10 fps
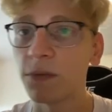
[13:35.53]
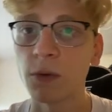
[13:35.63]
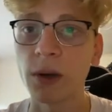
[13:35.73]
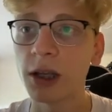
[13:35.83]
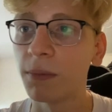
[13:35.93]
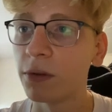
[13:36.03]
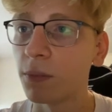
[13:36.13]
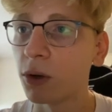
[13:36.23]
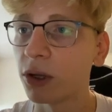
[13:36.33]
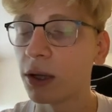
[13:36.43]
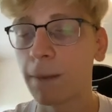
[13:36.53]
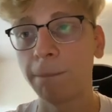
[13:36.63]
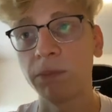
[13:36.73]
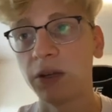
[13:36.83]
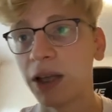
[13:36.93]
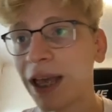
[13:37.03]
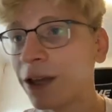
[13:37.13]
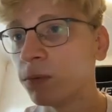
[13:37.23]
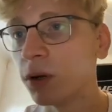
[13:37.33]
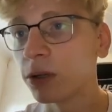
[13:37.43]
I wake up in the morning and I hate
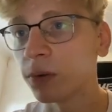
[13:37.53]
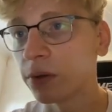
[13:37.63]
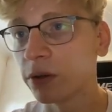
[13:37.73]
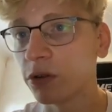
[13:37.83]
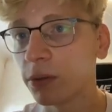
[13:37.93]
working on the job.